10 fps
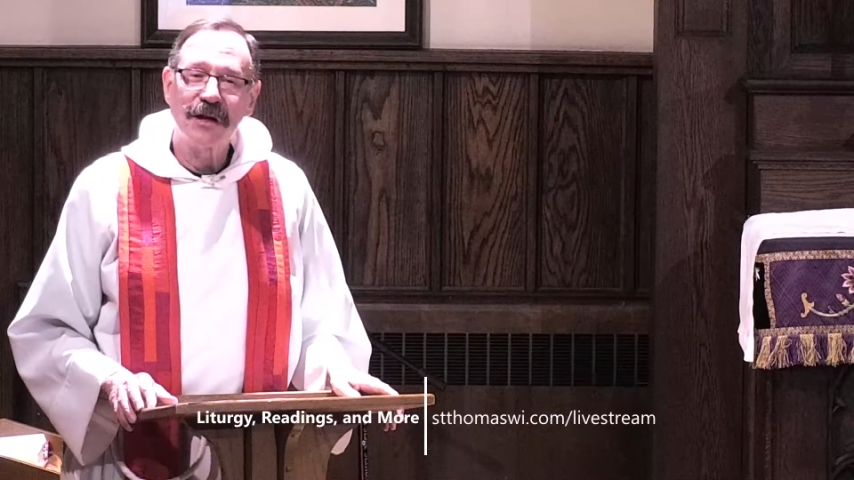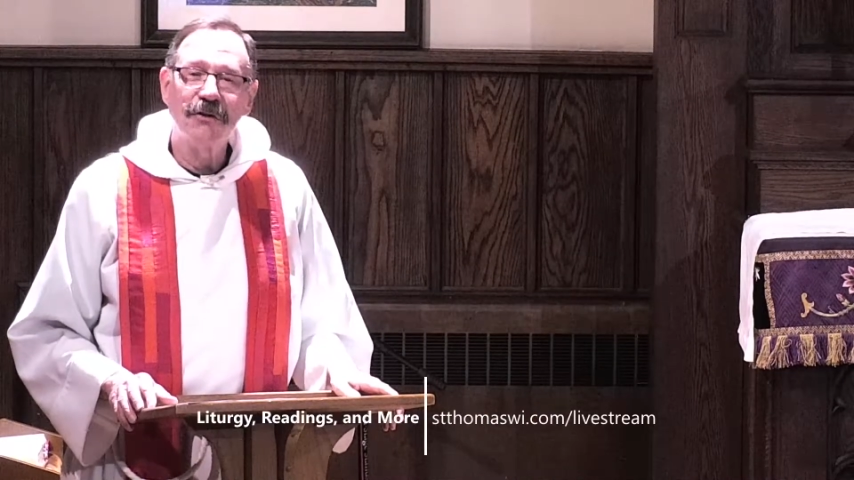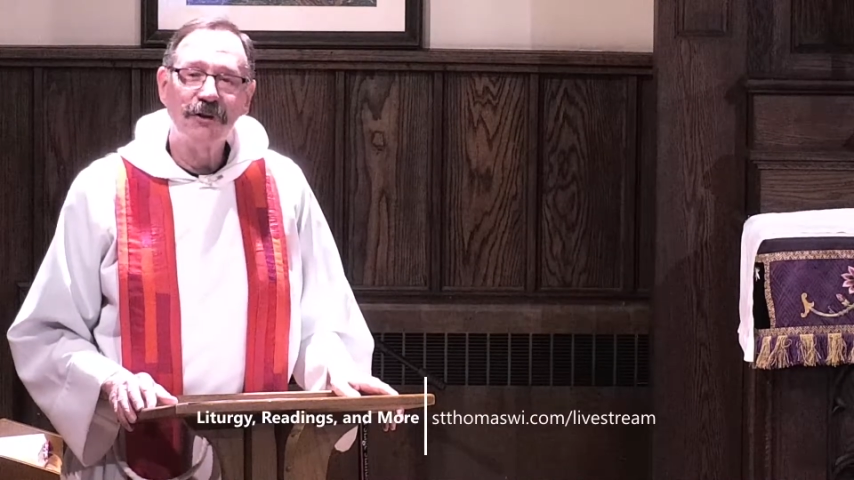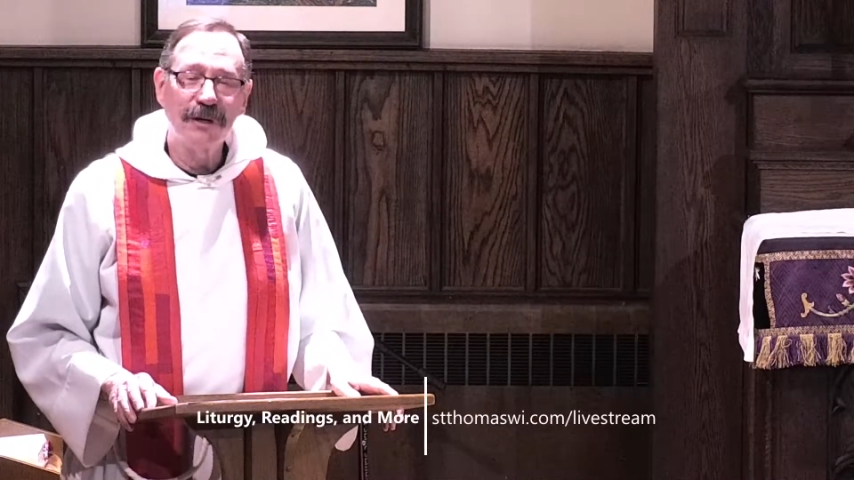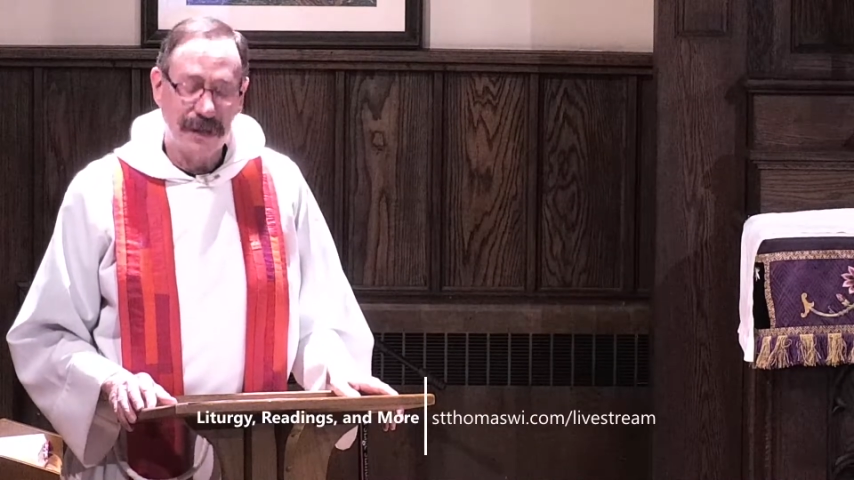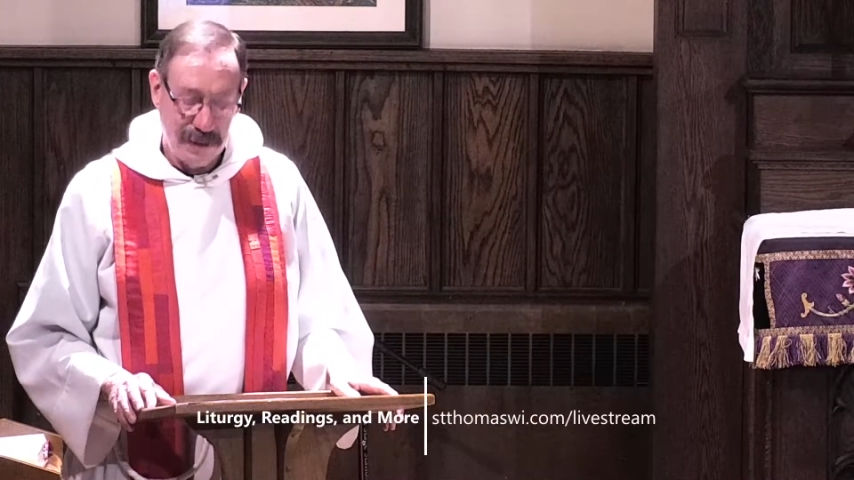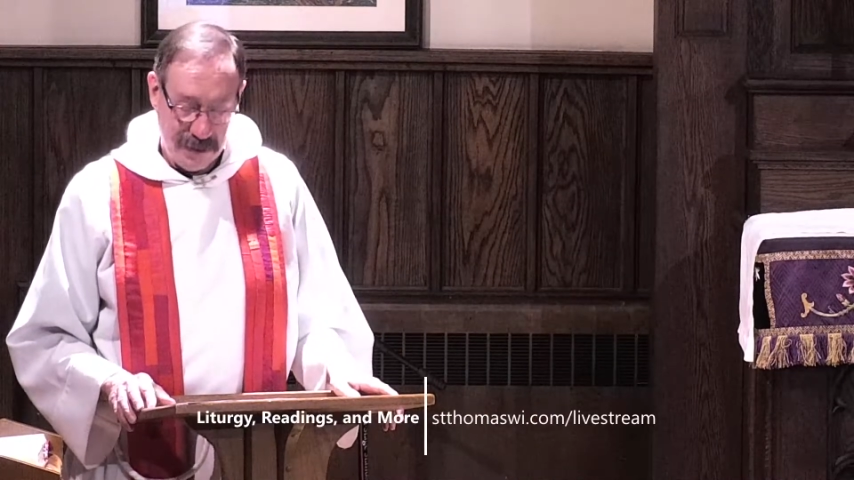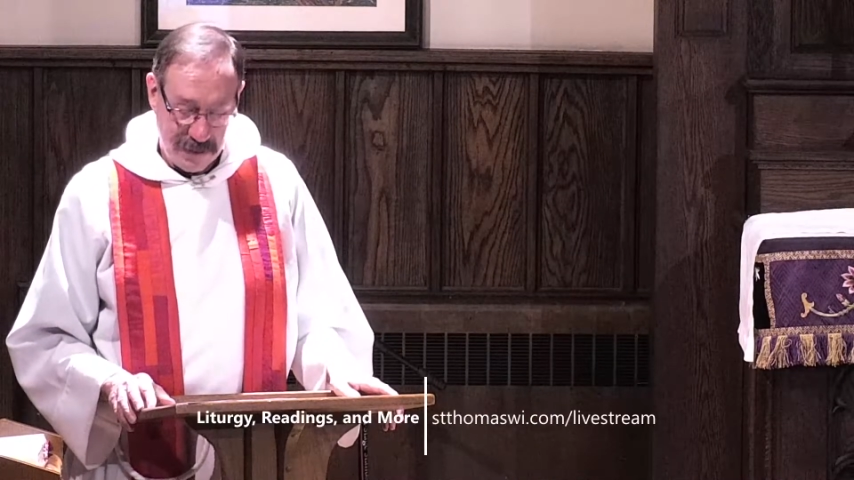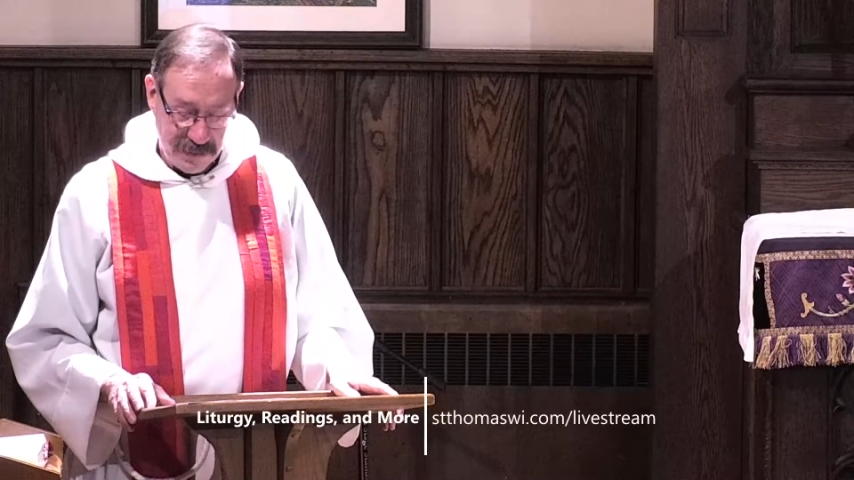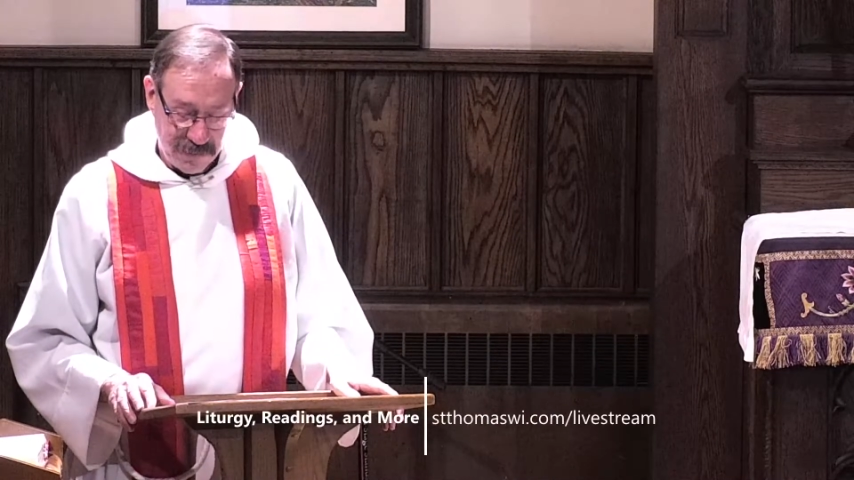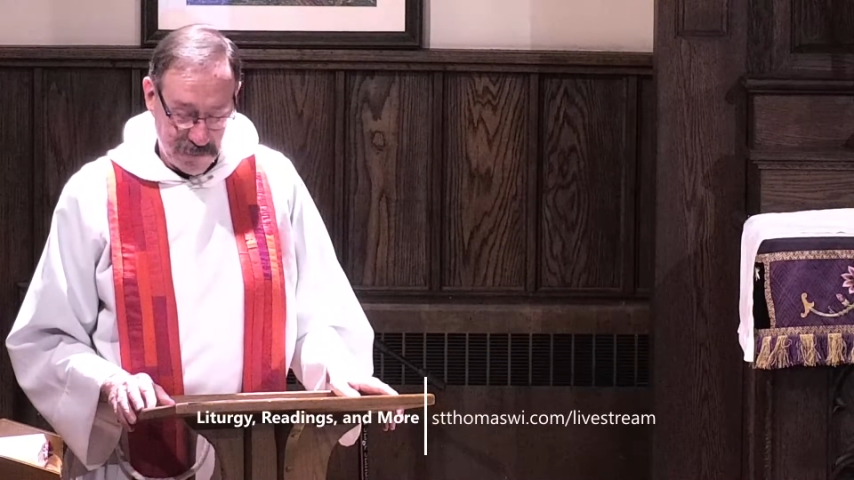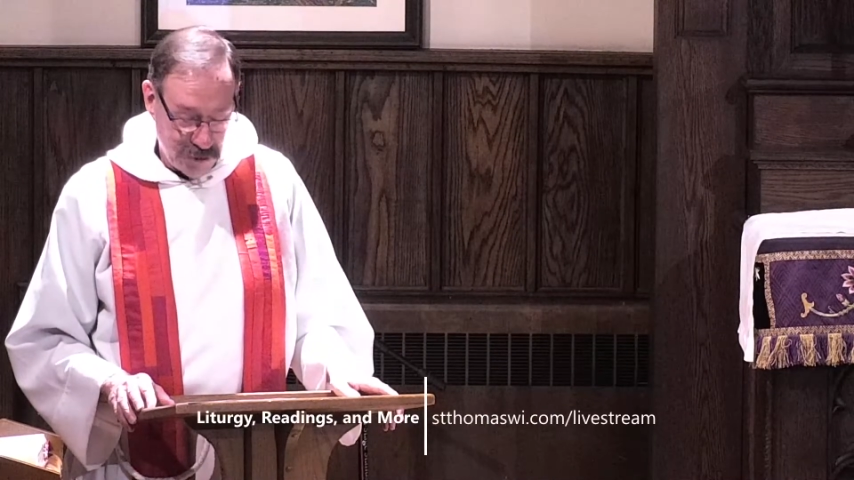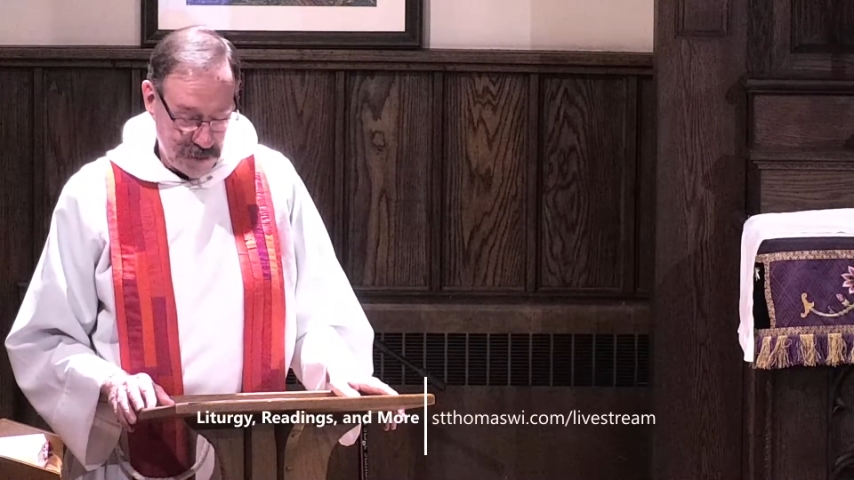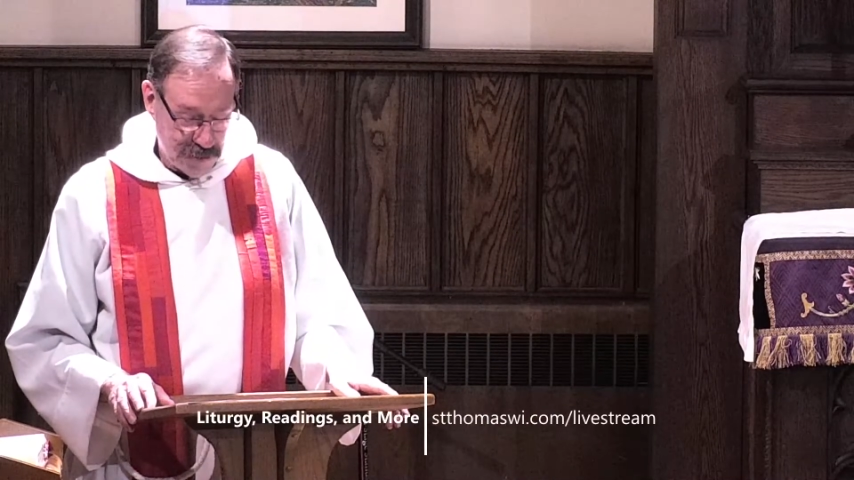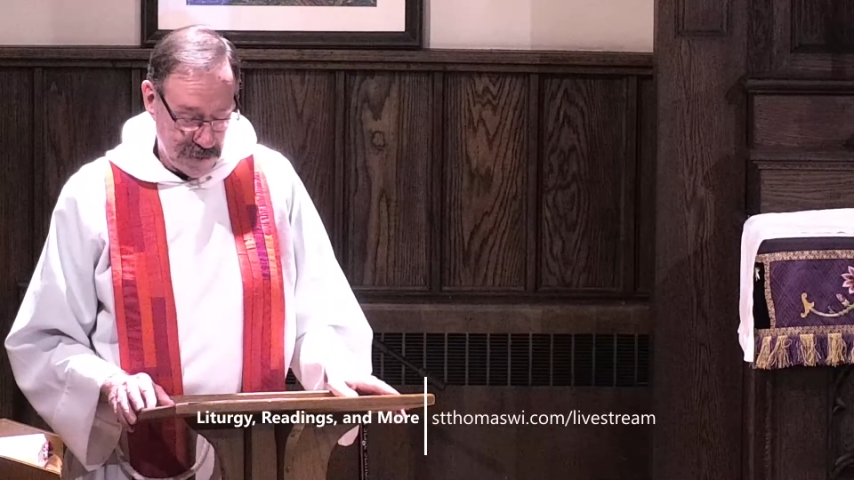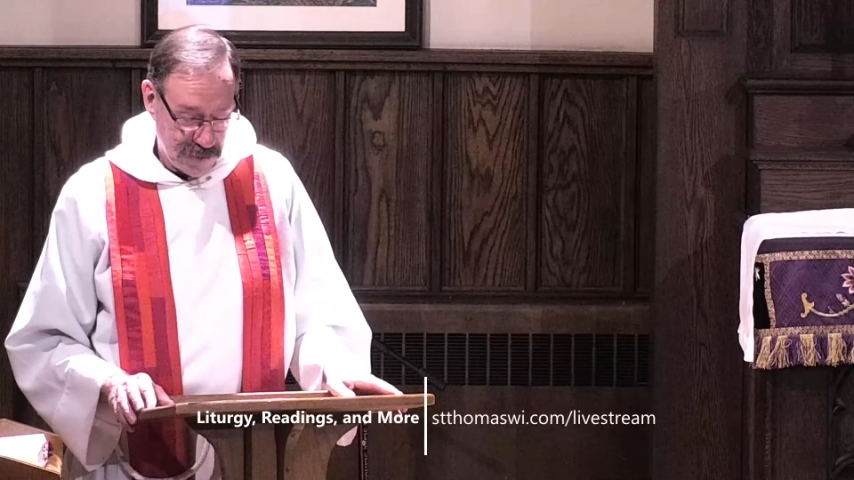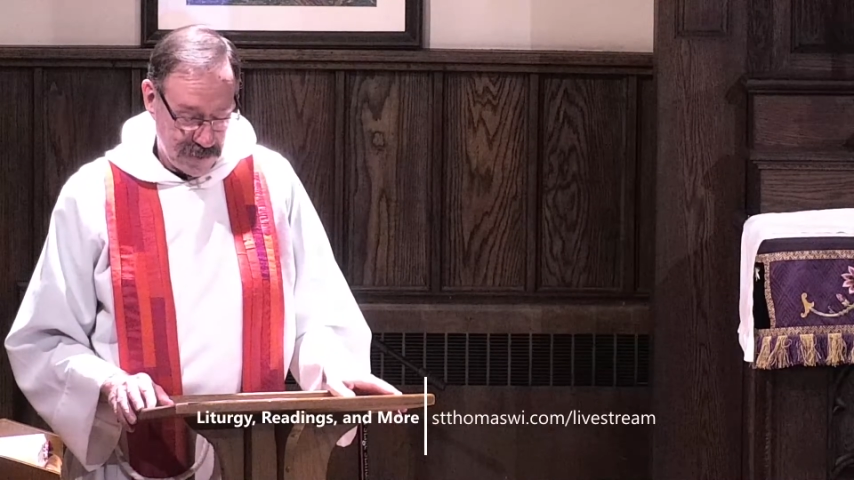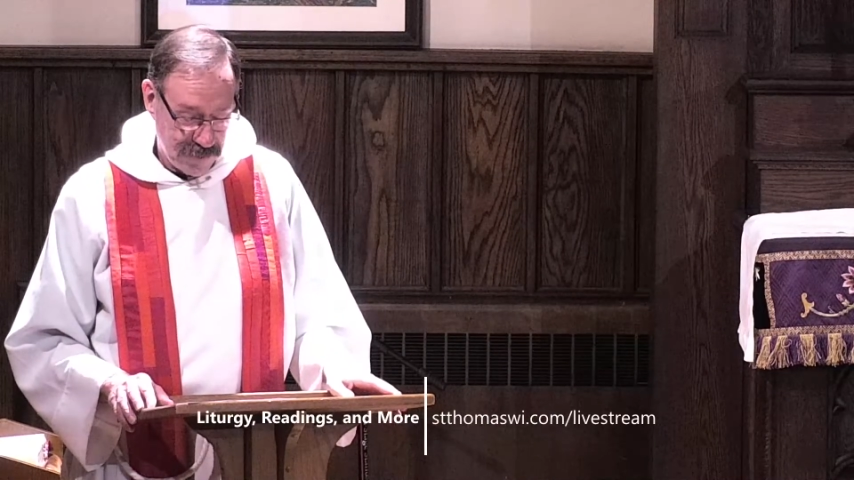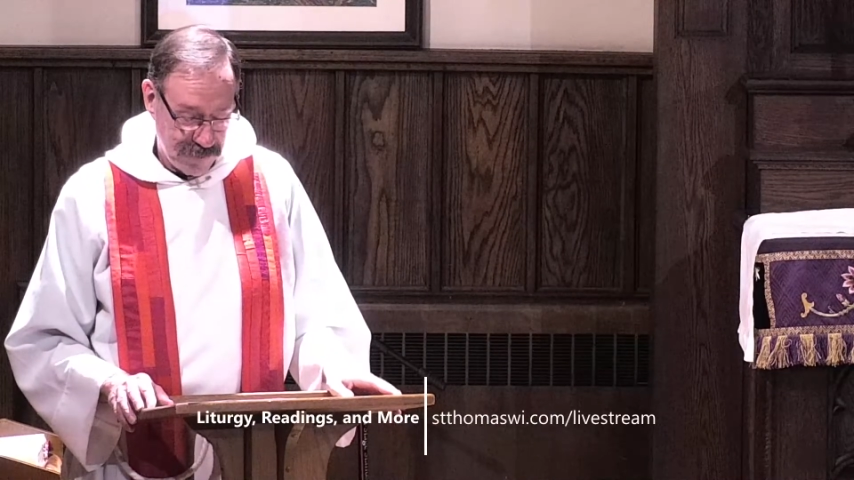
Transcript: looking for Jesus.